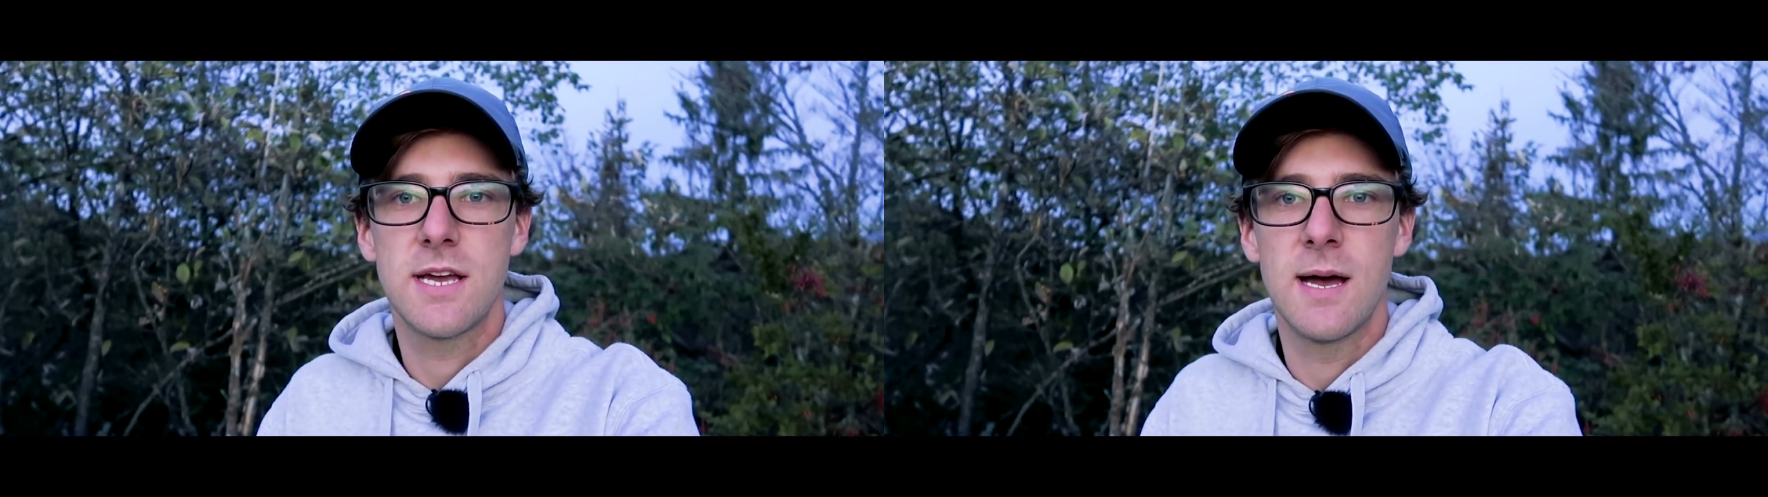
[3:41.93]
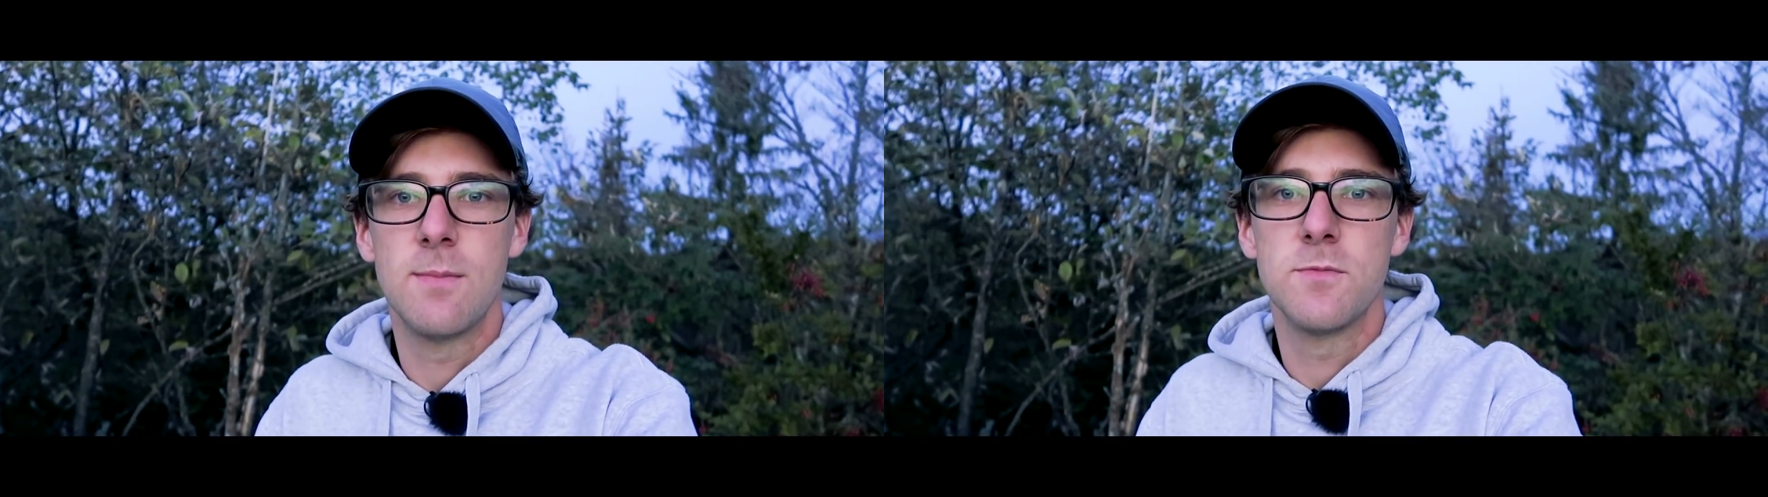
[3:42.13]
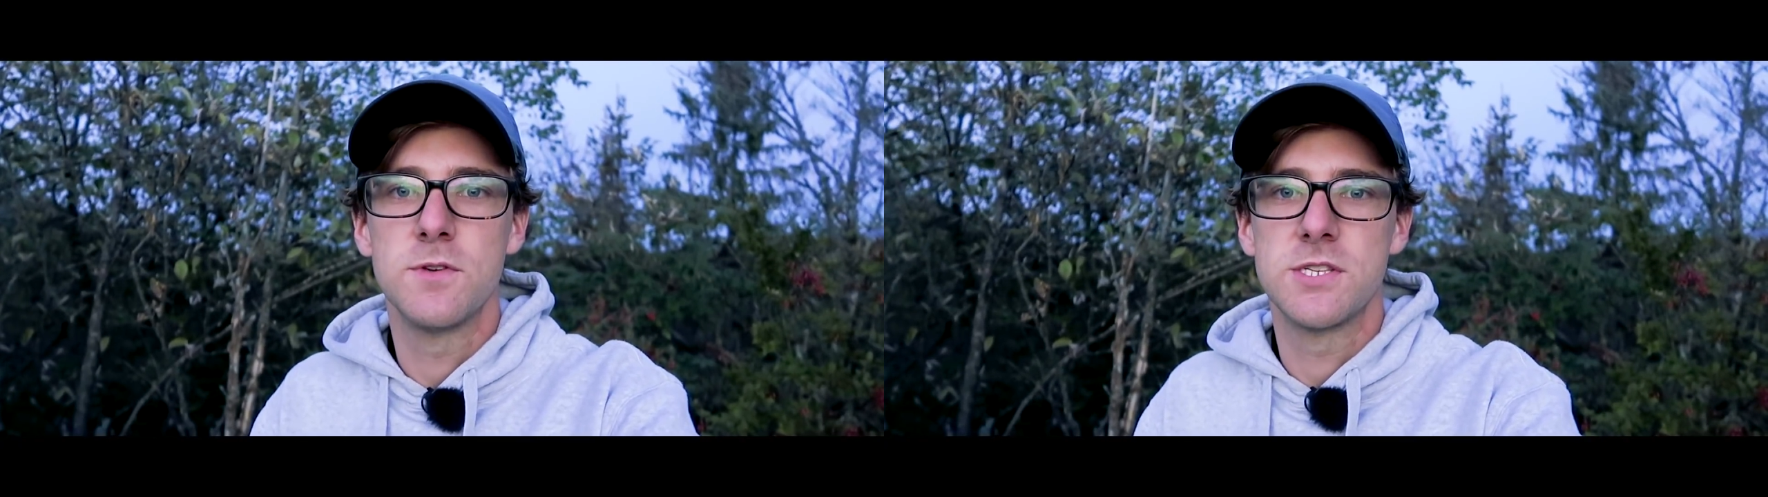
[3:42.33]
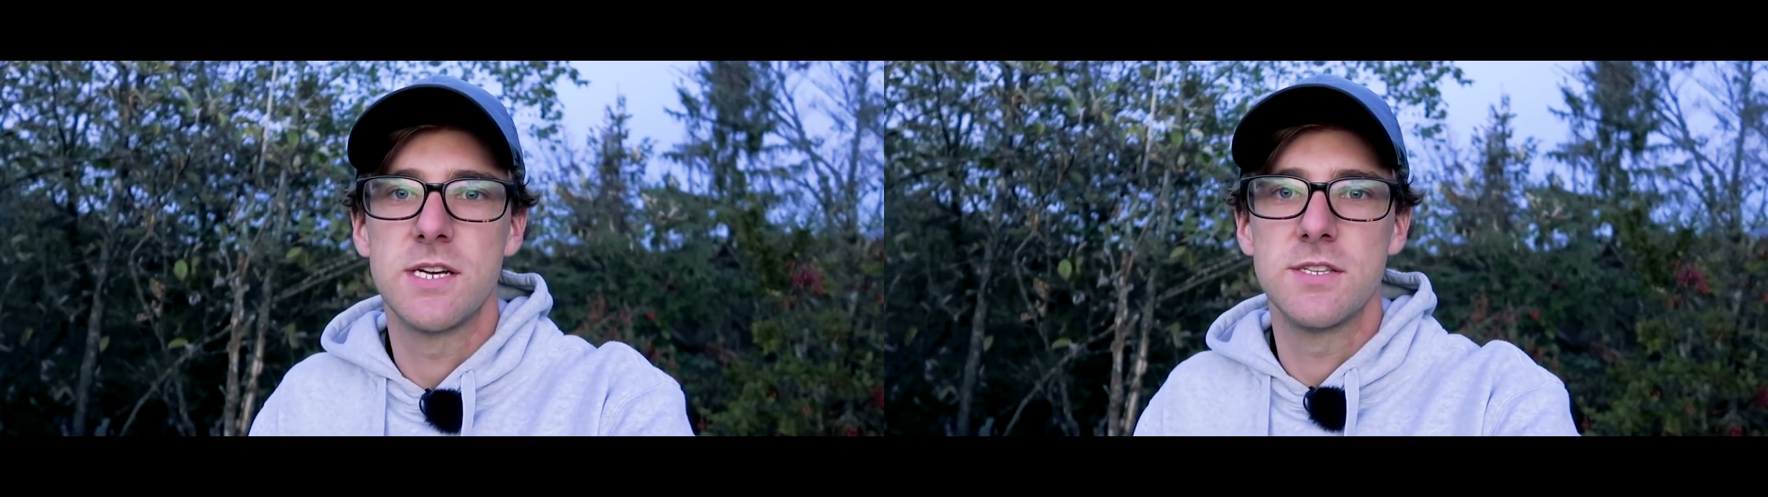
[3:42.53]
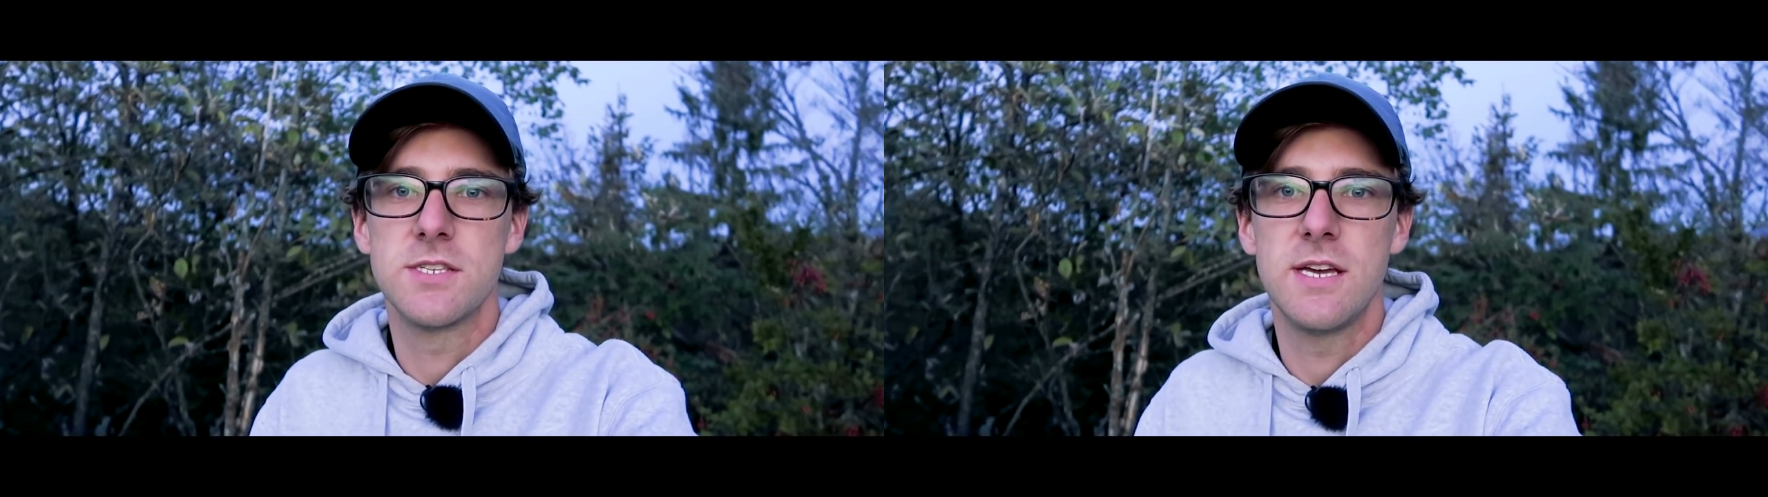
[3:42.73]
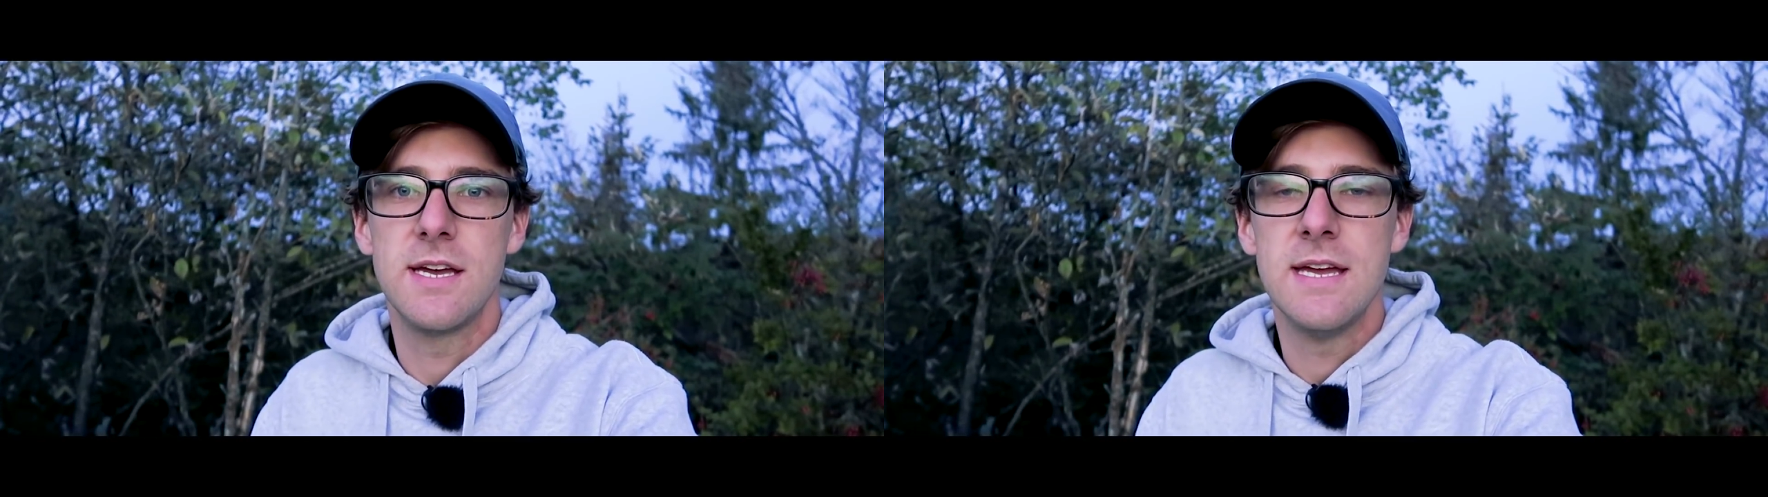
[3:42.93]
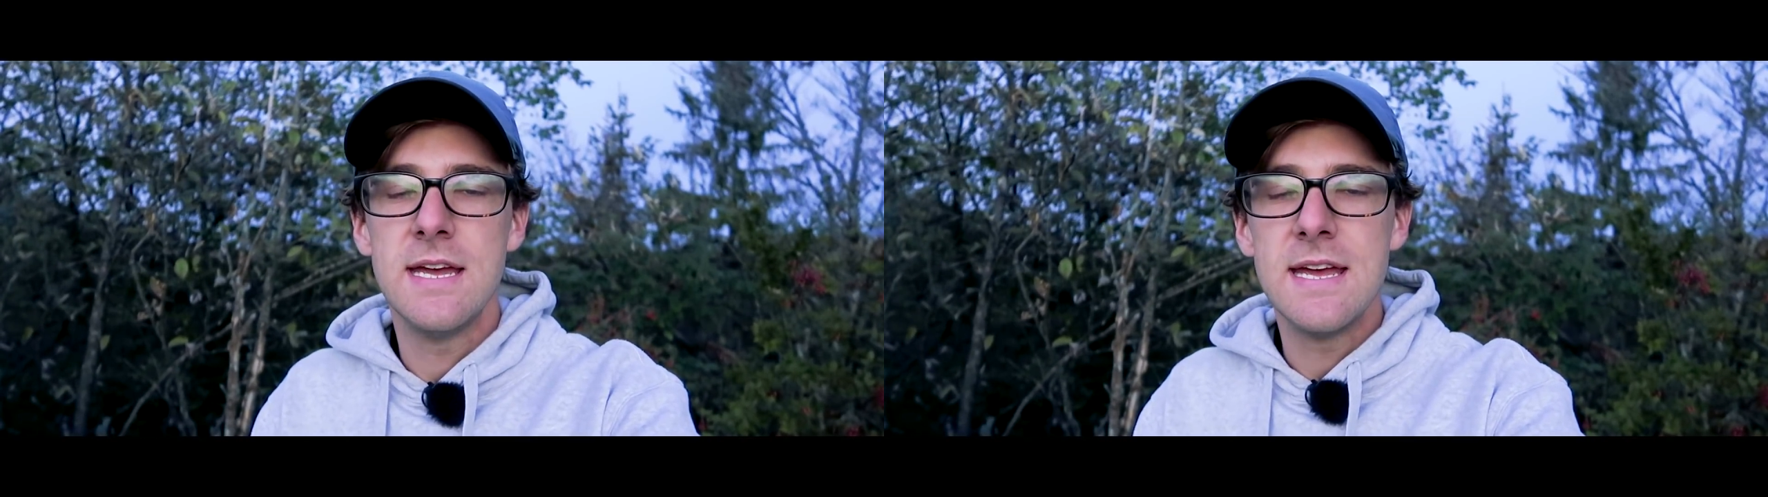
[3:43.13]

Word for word: come for sunset.